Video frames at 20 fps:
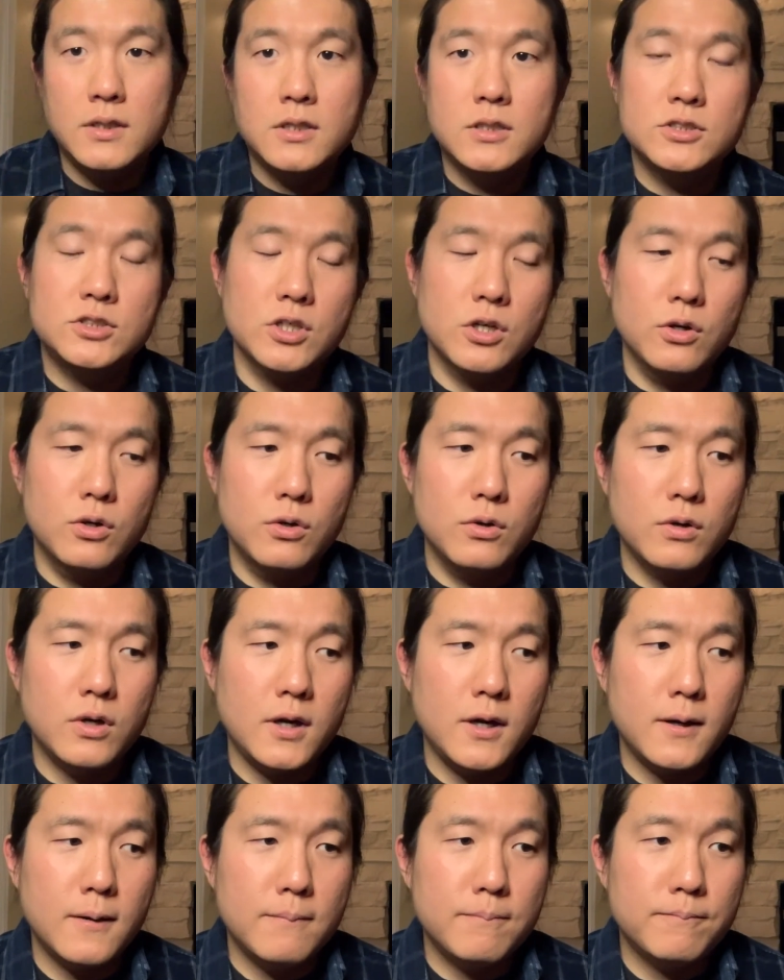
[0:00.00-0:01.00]
So
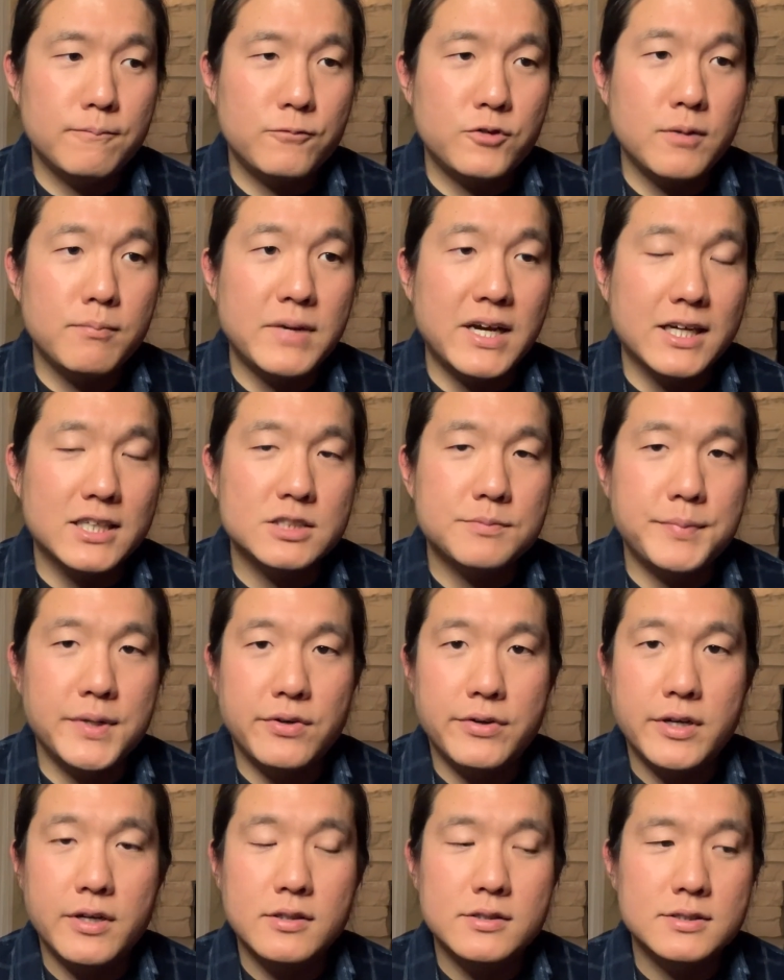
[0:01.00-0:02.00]
from my
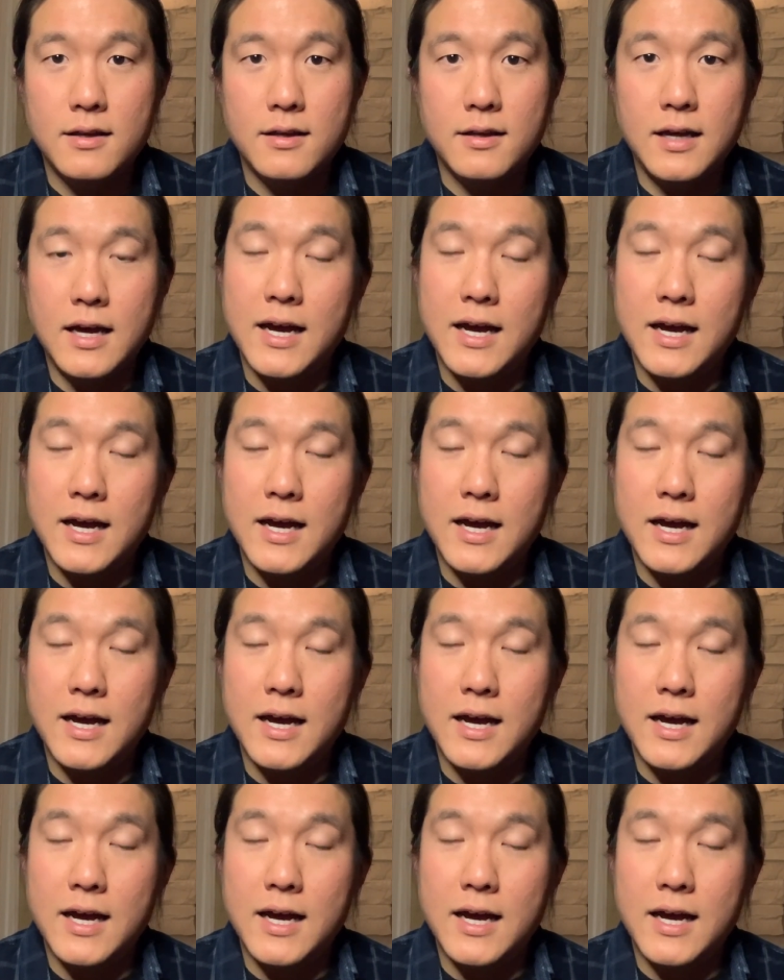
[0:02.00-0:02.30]
experience,